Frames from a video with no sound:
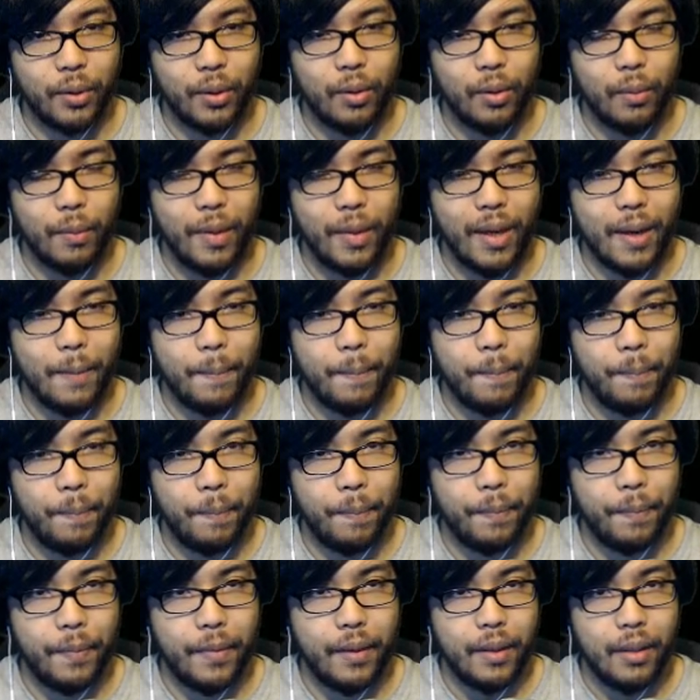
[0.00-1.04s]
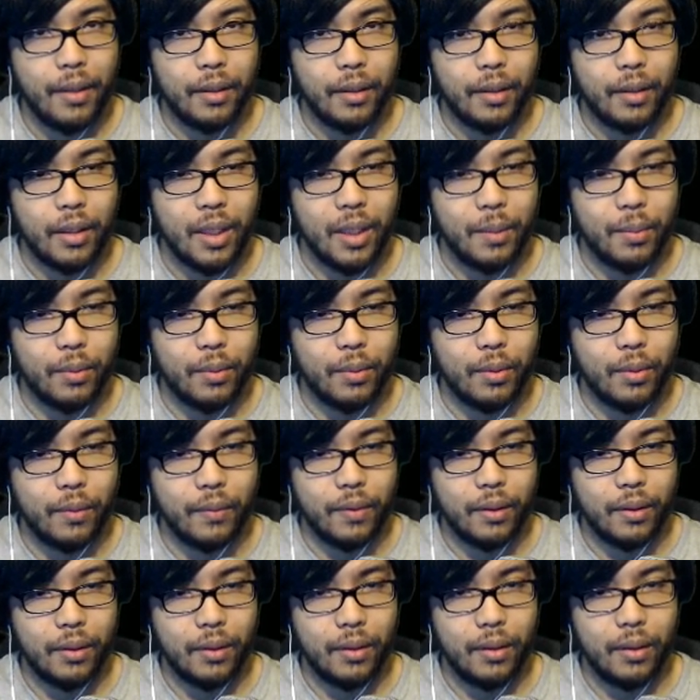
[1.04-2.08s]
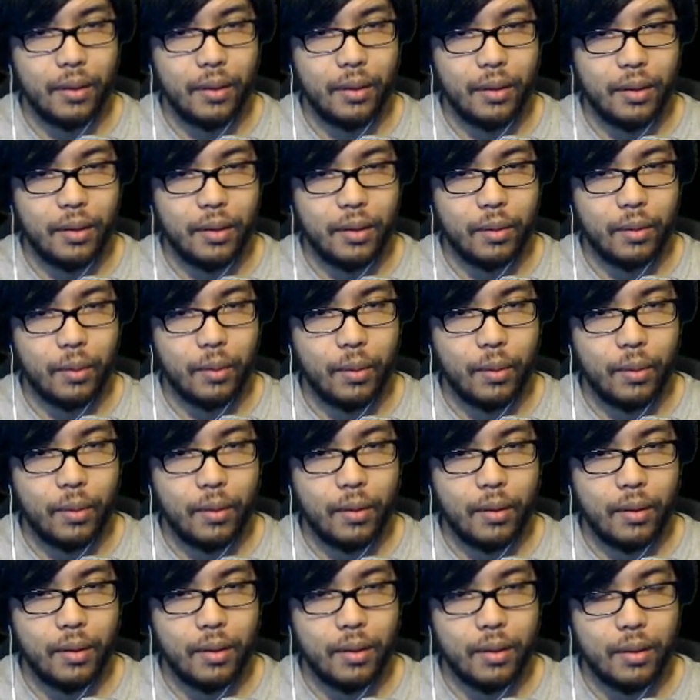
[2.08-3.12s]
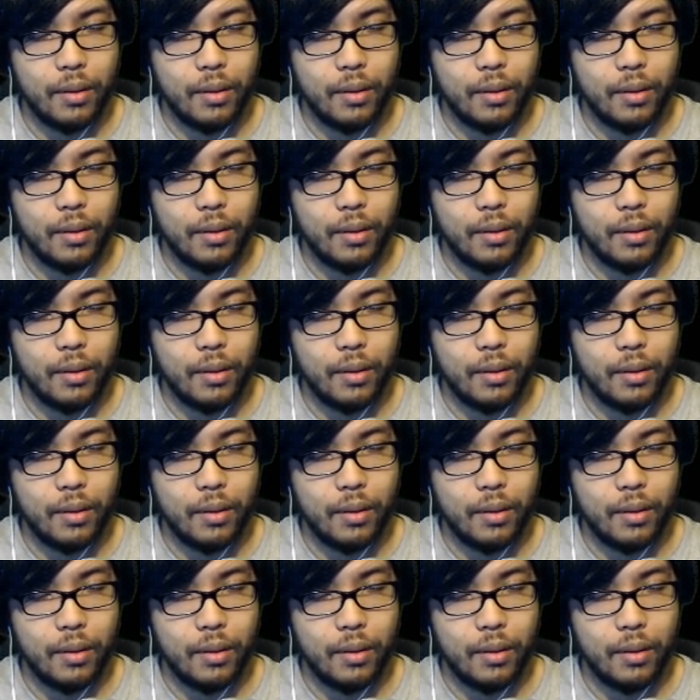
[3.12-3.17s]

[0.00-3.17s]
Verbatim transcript: whole map. Keeper of the Lead Lord.